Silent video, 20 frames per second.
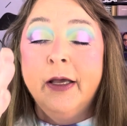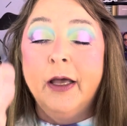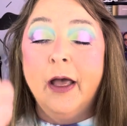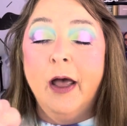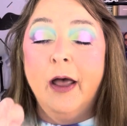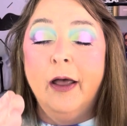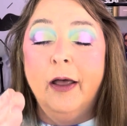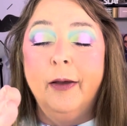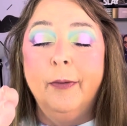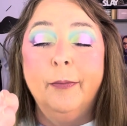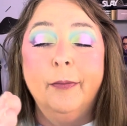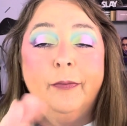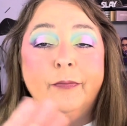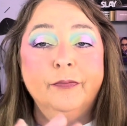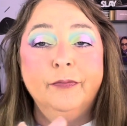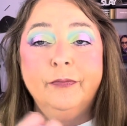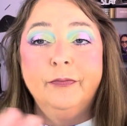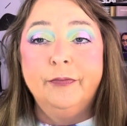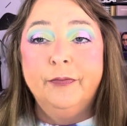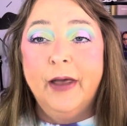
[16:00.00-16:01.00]

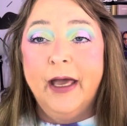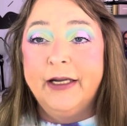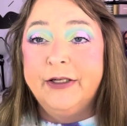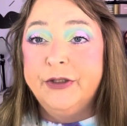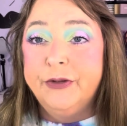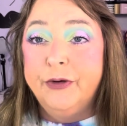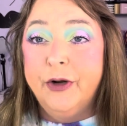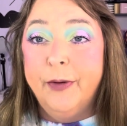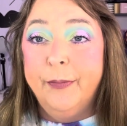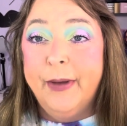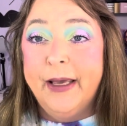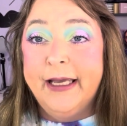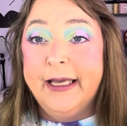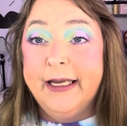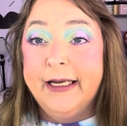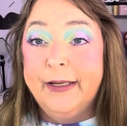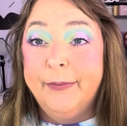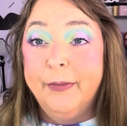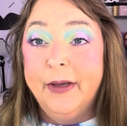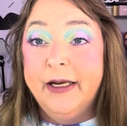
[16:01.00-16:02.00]
I do not make
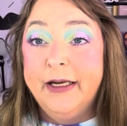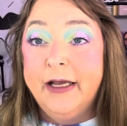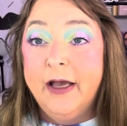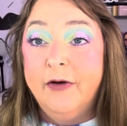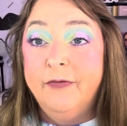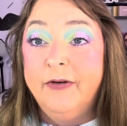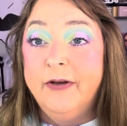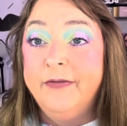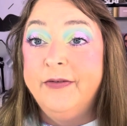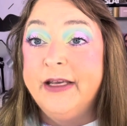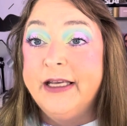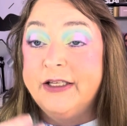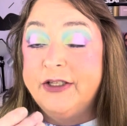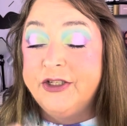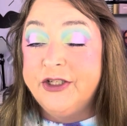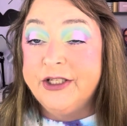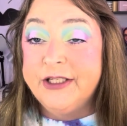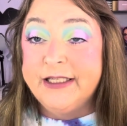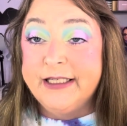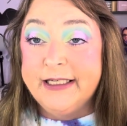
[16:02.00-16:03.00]
any money off of it. It's
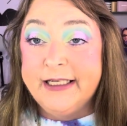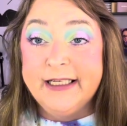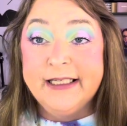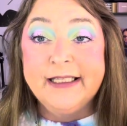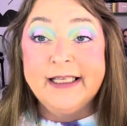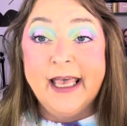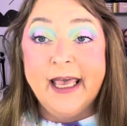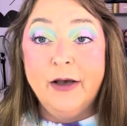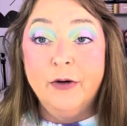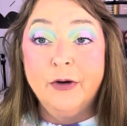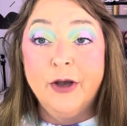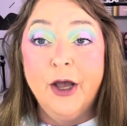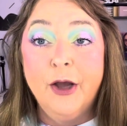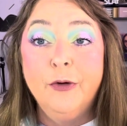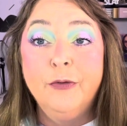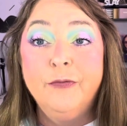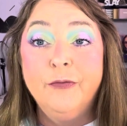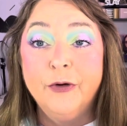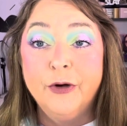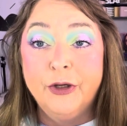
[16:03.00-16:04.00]
just a discount
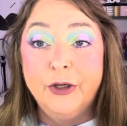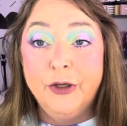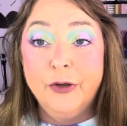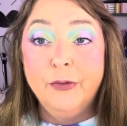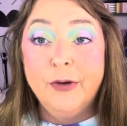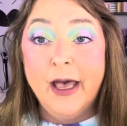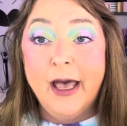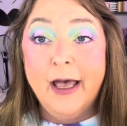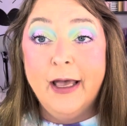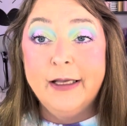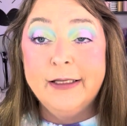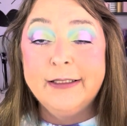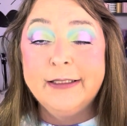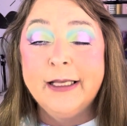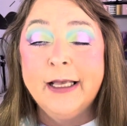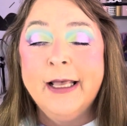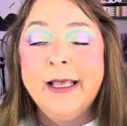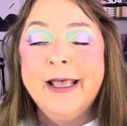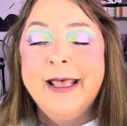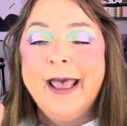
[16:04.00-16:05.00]
code for you guys,
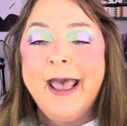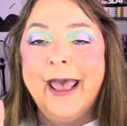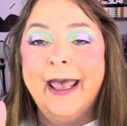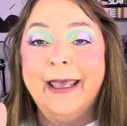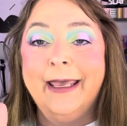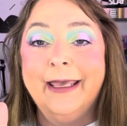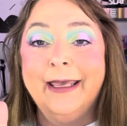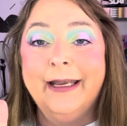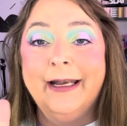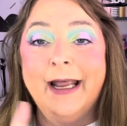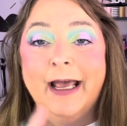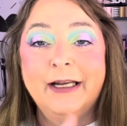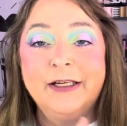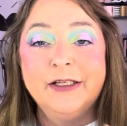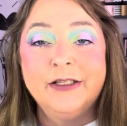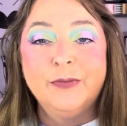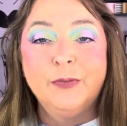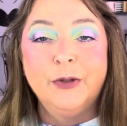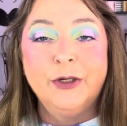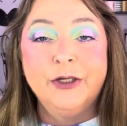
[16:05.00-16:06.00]
and I
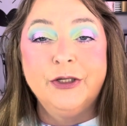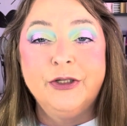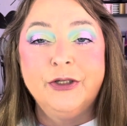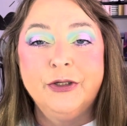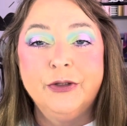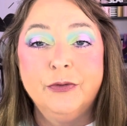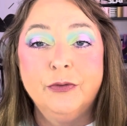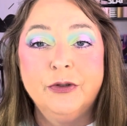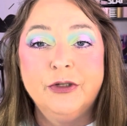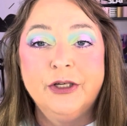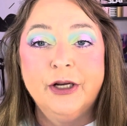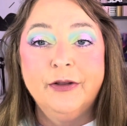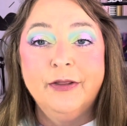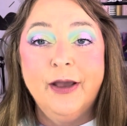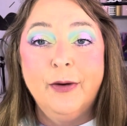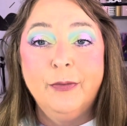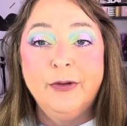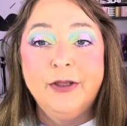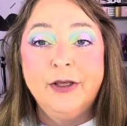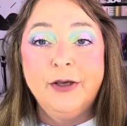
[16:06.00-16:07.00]
just wanted to share
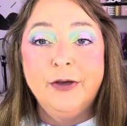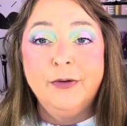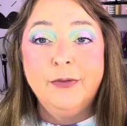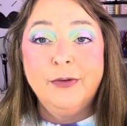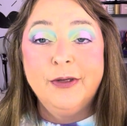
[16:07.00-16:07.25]
that with you.